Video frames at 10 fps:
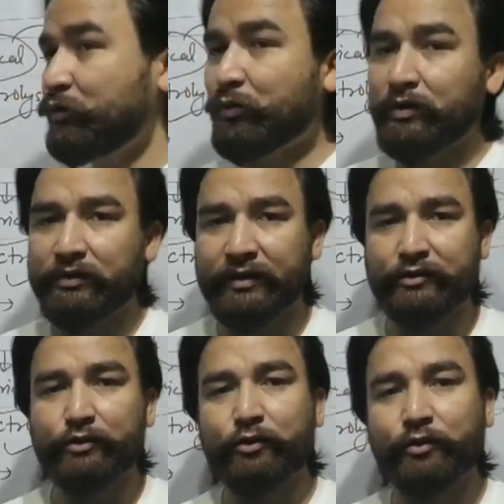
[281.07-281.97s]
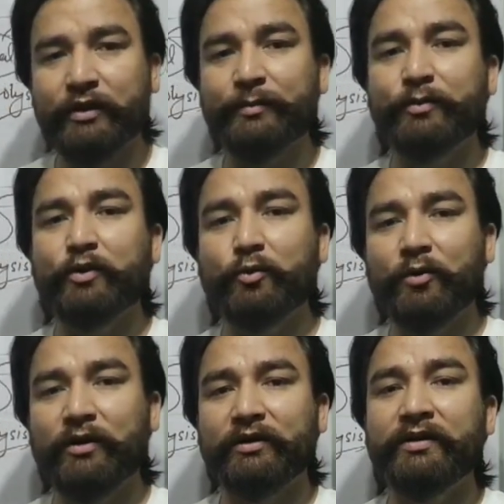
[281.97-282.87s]
to water, as you know that pure
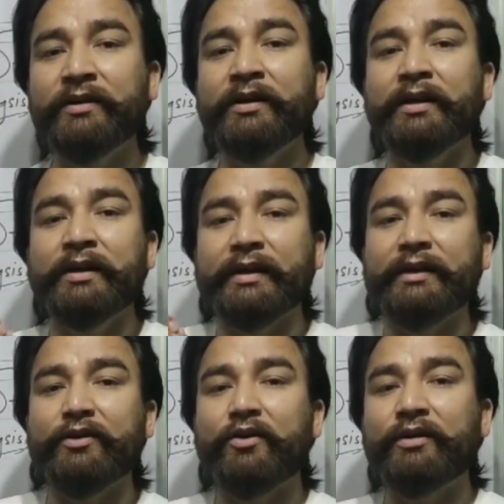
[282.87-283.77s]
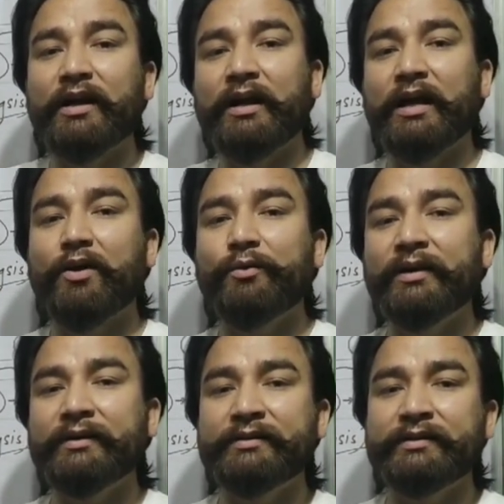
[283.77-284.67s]
water cannot allow
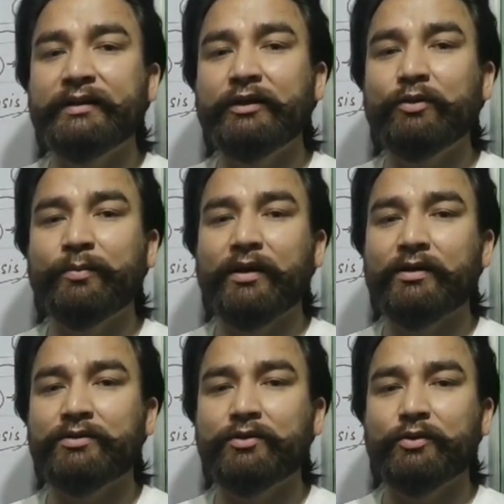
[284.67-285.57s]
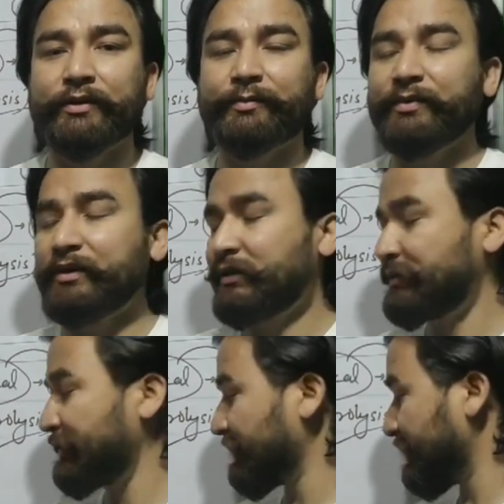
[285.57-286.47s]
electricity to pass through it,
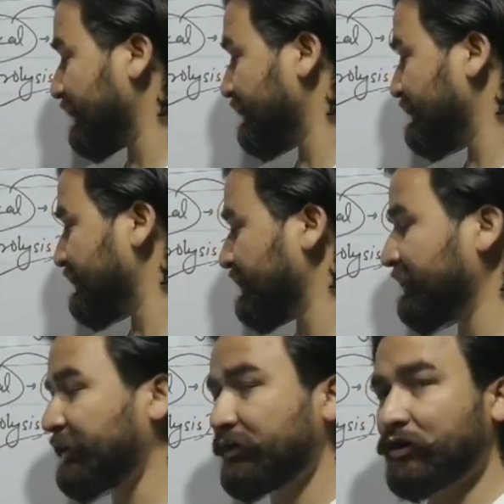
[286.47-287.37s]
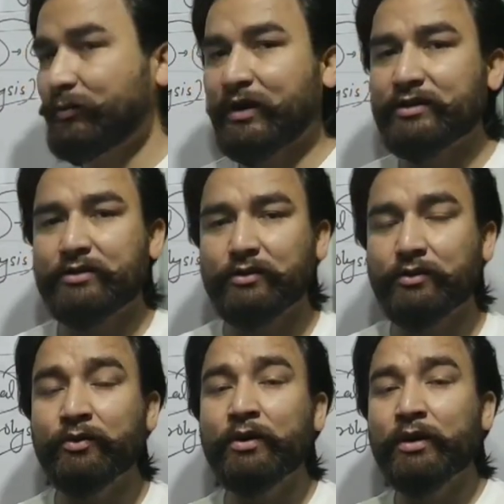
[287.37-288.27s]
means electricity cannot pass
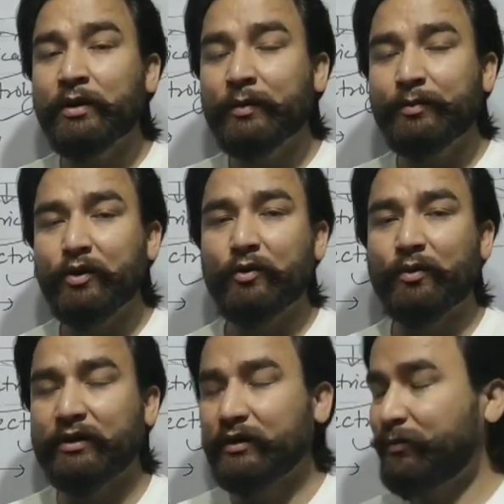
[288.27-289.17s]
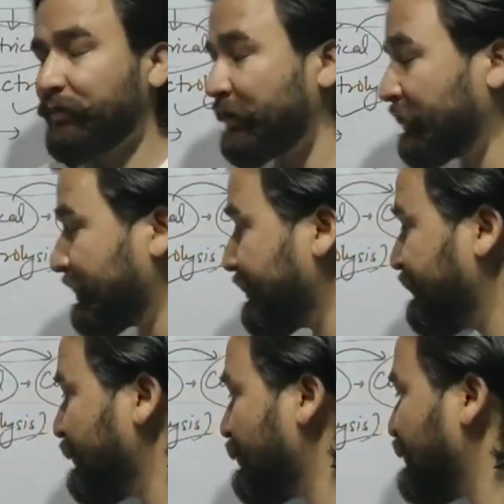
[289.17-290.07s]
through pure water. But
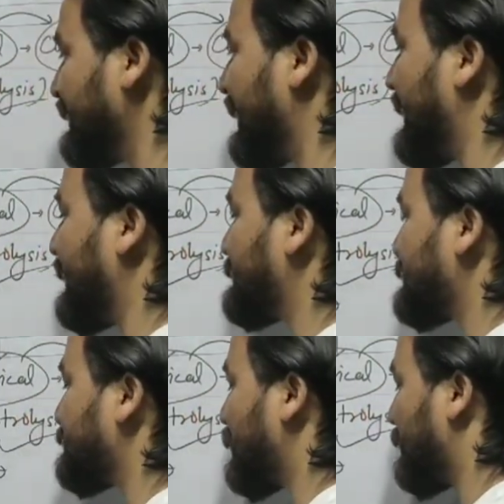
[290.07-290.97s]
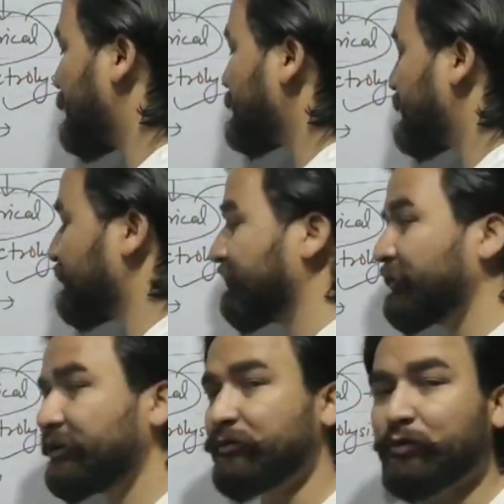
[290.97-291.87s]
if you will add some copper
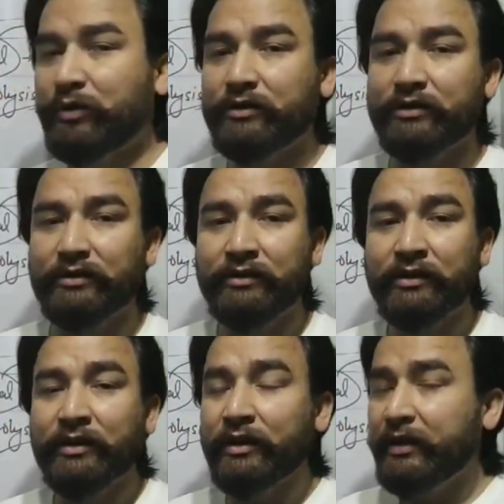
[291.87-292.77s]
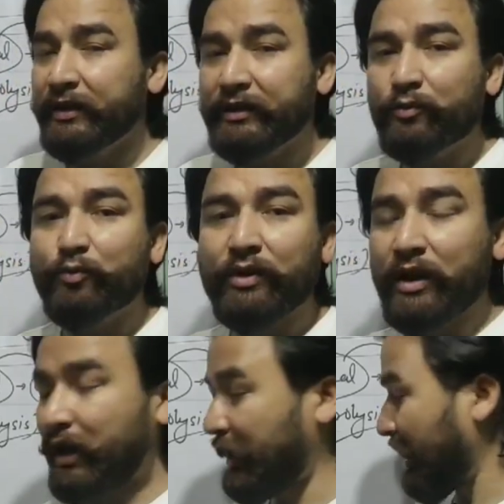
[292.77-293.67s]
sulfate in water, it
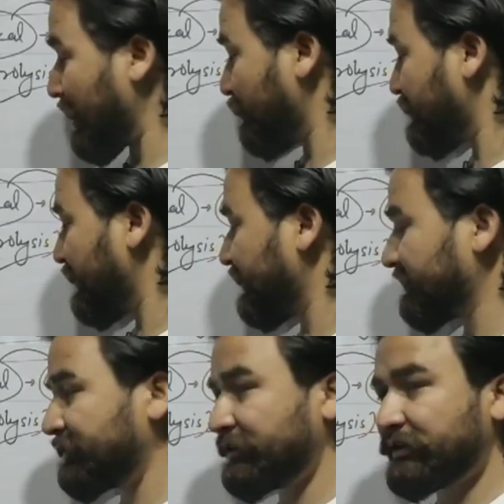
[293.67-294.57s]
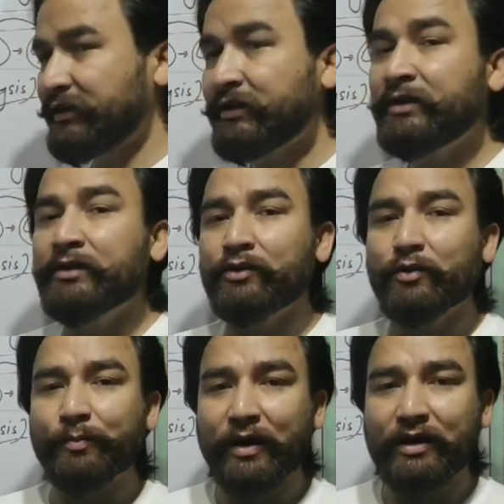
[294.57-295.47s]
will allow the electricity
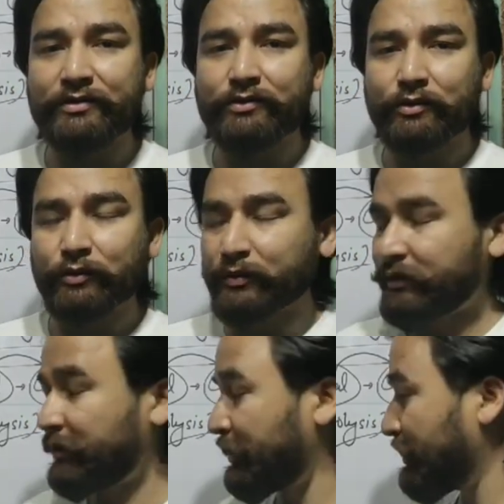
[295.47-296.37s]
to pass through it.